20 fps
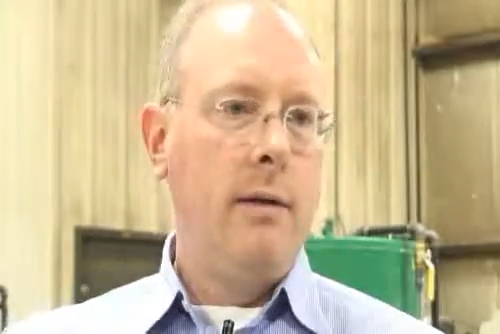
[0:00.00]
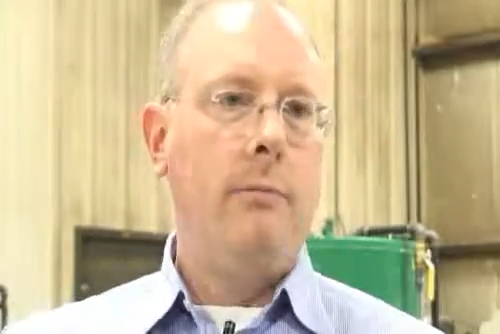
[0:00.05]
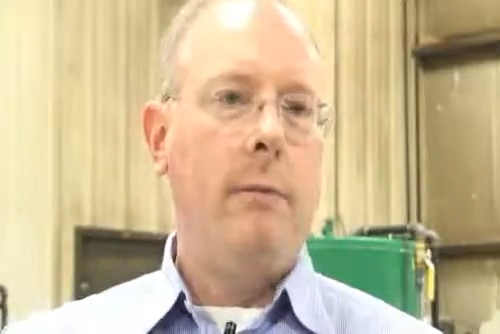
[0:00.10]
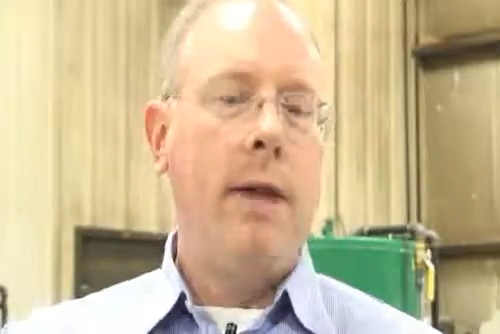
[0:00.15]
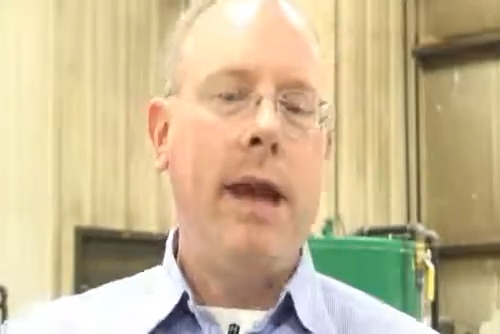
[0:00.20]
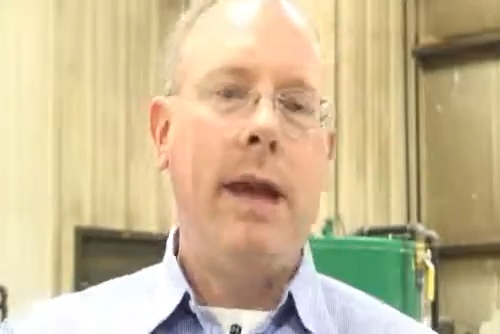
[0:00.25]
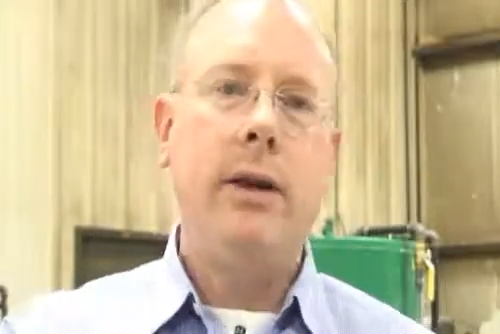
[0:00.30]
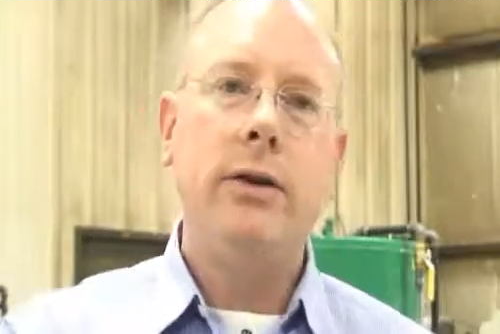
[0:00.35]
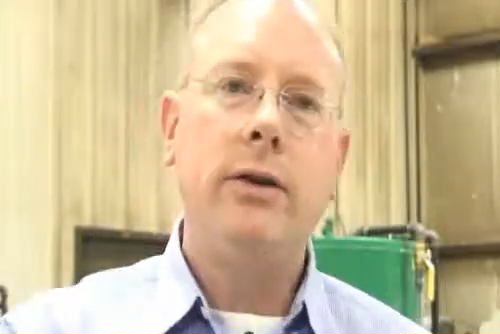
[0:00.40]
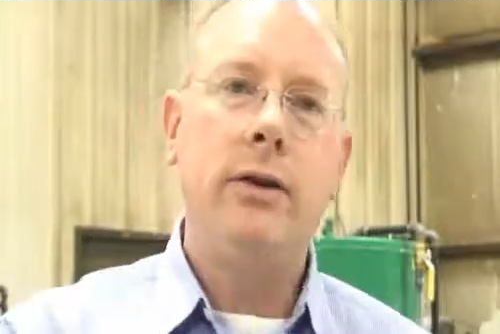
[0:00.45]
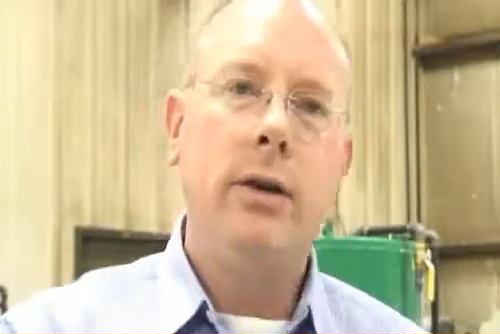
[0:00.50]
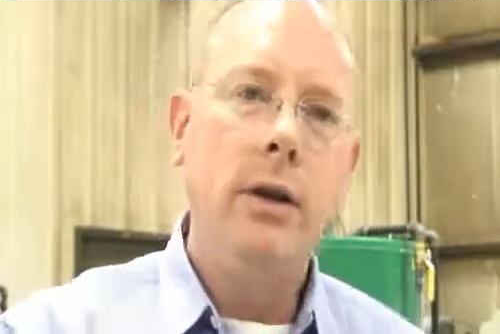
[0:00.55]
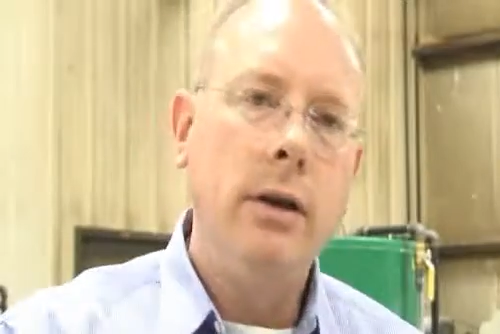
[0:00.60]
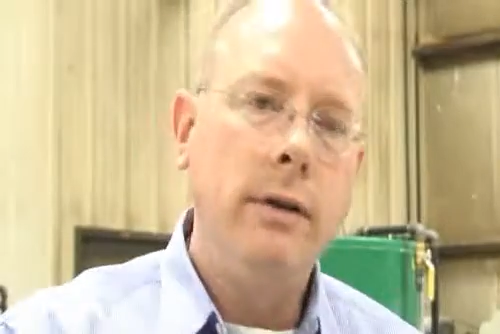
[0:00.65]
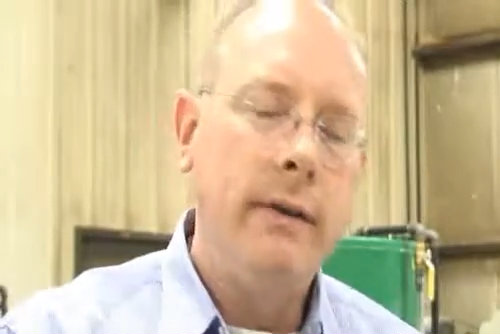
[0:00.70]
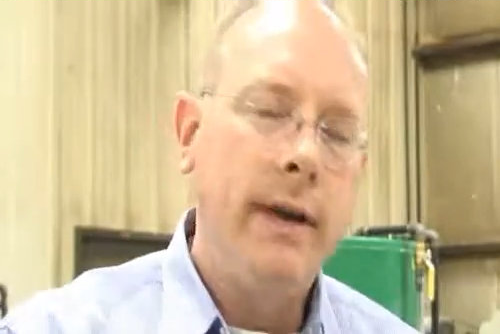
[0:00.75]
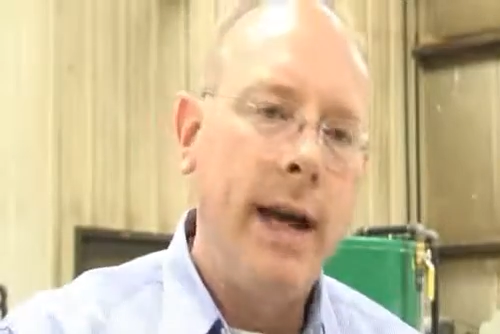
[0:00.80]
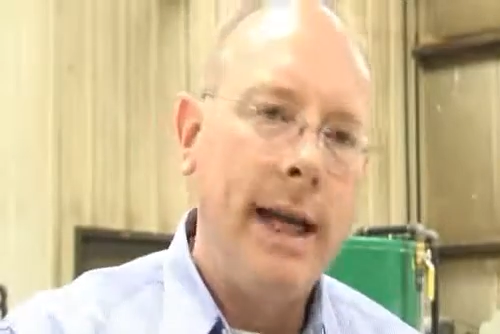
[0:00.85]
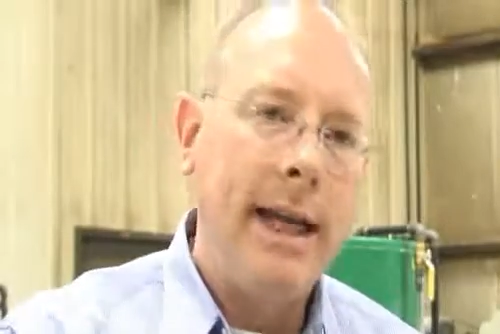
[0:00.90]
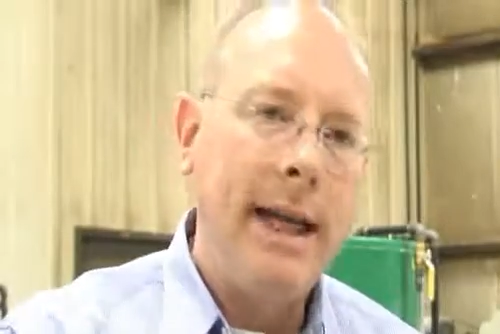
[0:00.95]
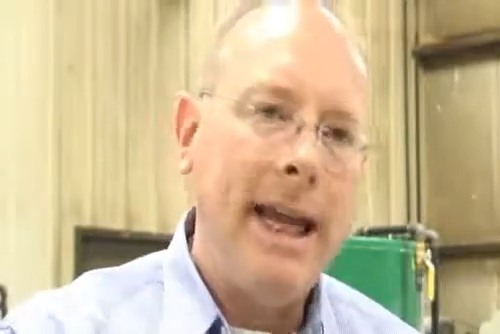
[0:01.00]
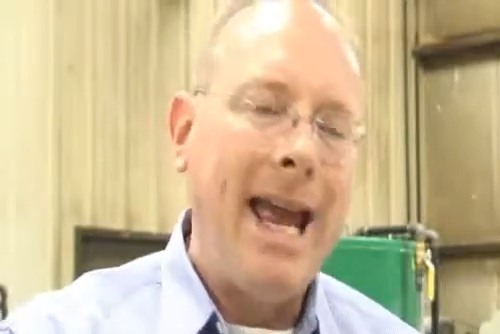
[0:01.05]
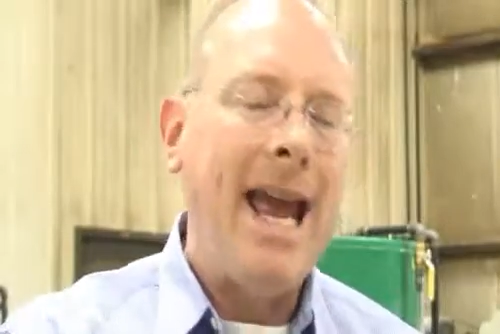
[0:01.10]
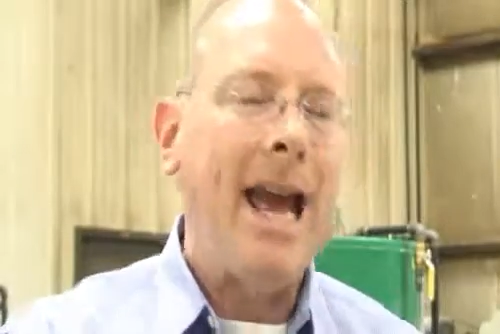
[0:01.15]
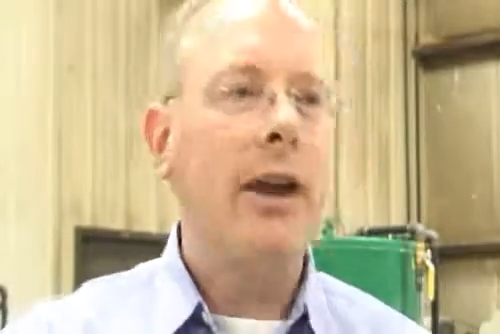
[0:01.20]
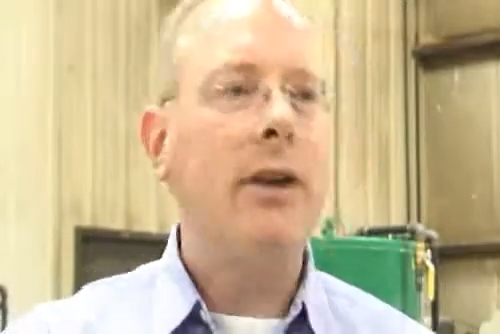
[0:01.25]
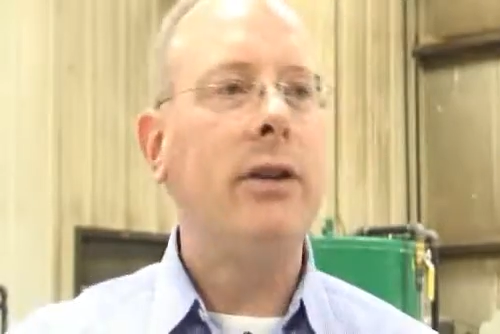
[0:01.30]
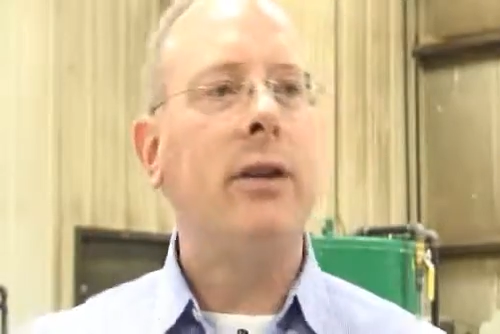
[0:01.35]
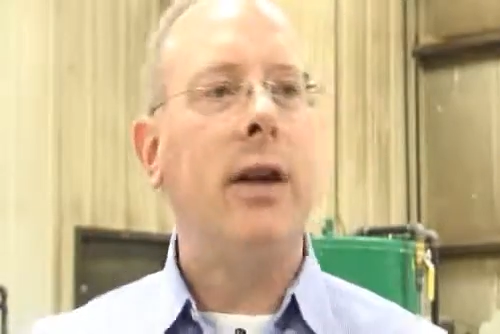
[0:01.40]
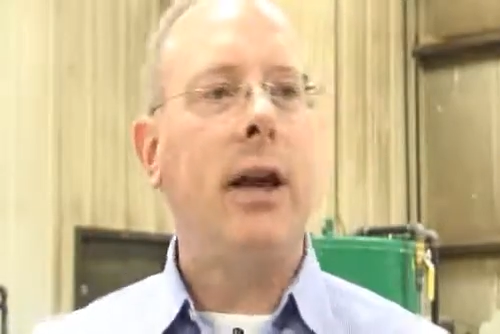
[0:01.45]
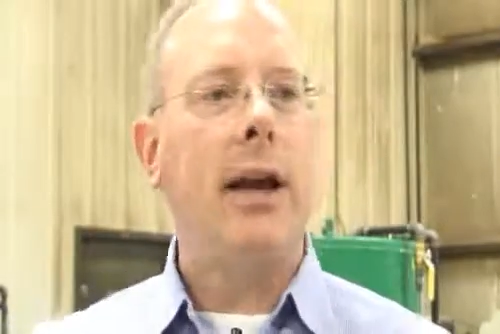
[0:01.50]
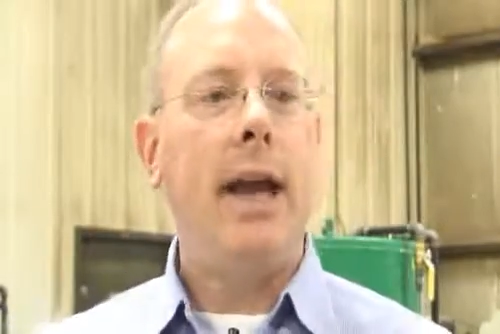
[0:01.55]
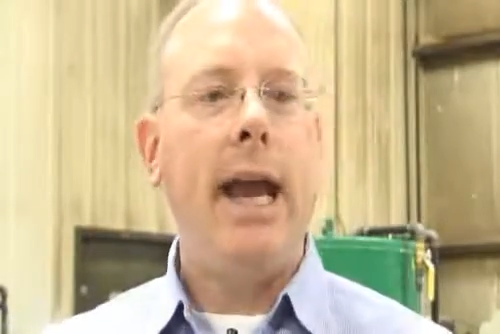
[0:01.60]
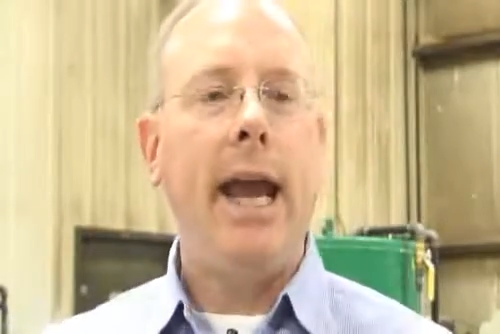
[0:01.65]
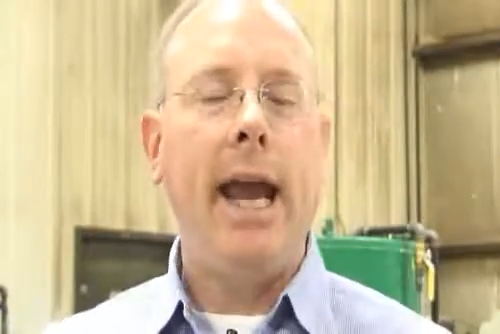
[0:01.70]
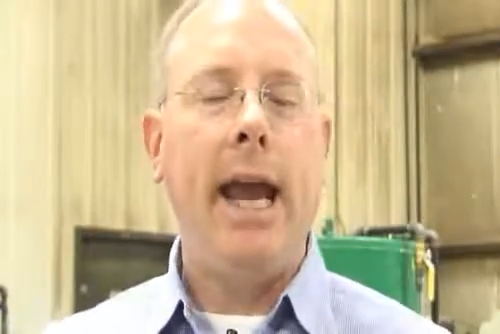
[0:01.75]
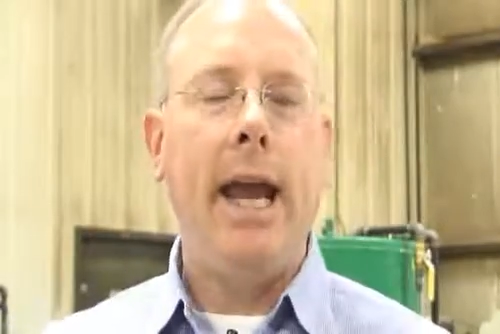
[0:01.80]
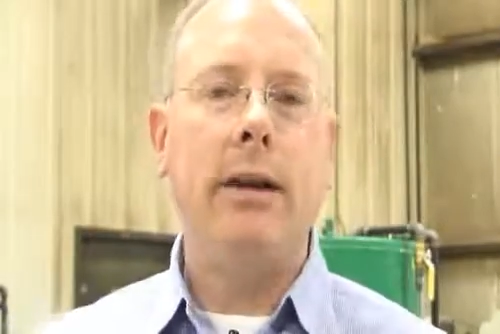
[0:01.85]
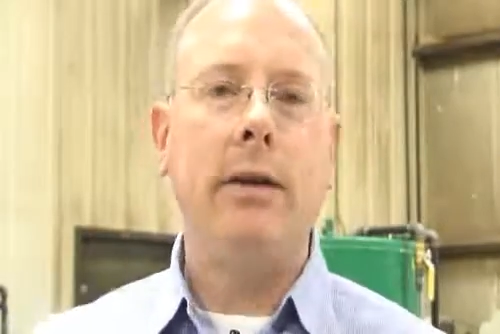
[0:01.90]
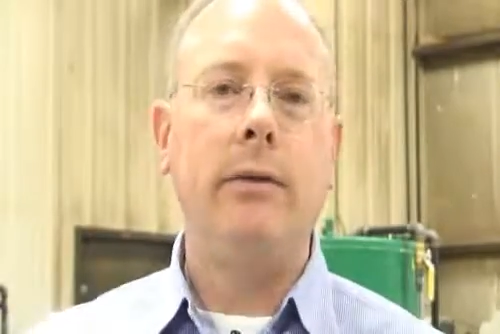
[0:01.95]
making sure you've got cash on
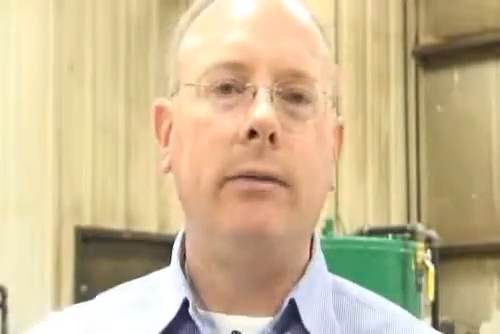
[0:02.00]
hand